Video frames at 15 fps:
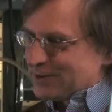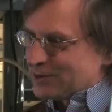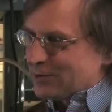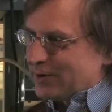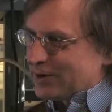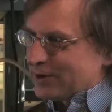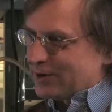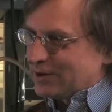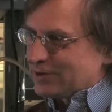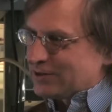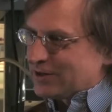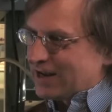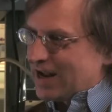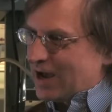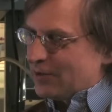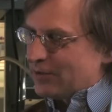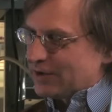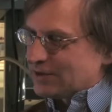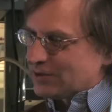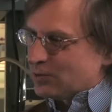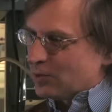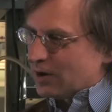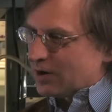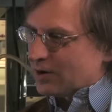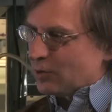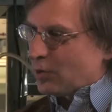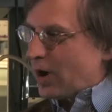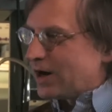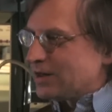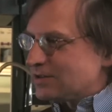so I could understand how things work.
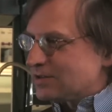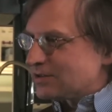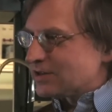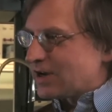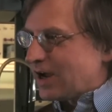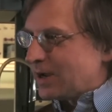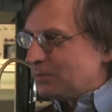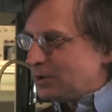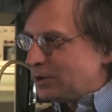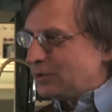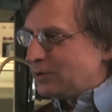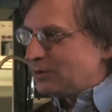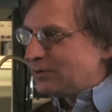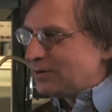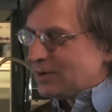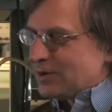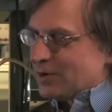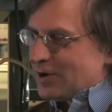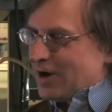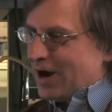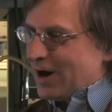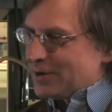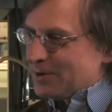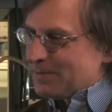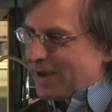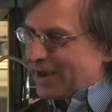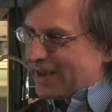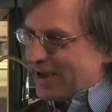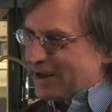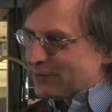Why is the sky blue? How do you
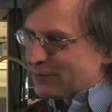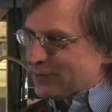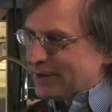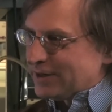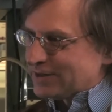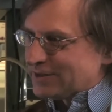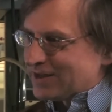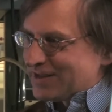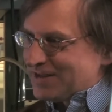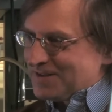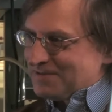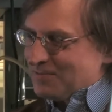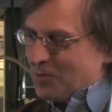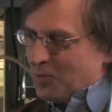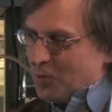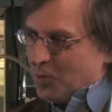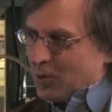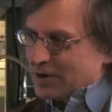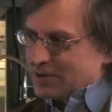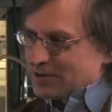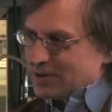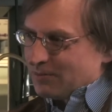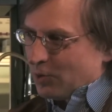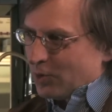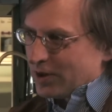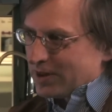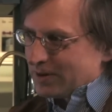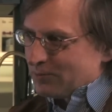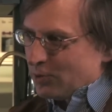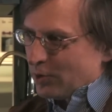make antifreeze? what is the
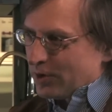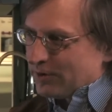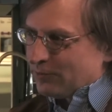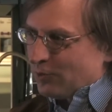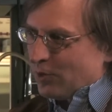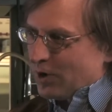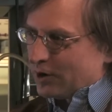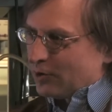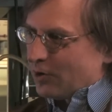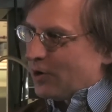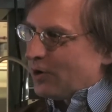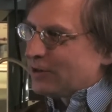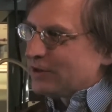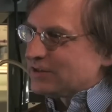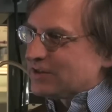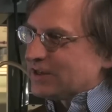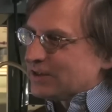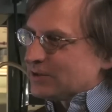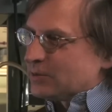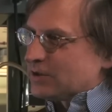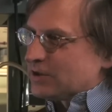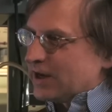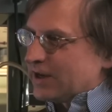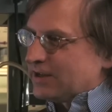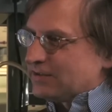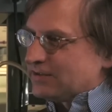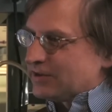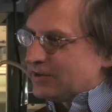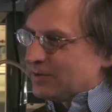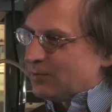boiling point of water, all these things which I
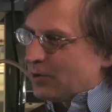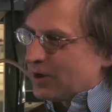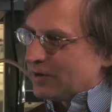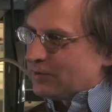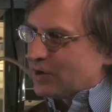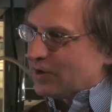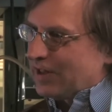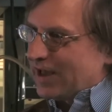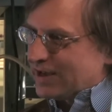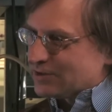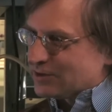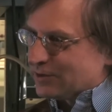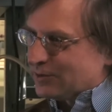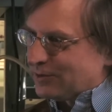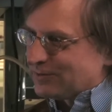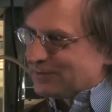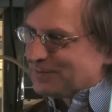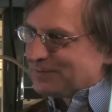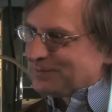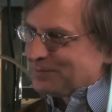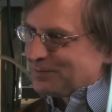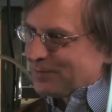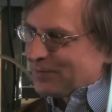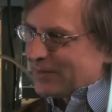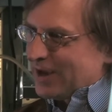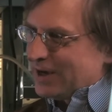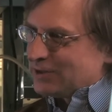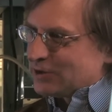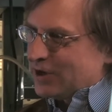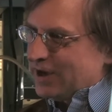considered part of a classical
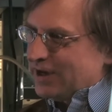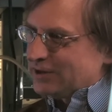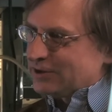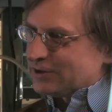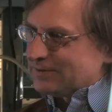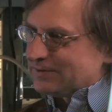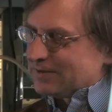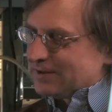education.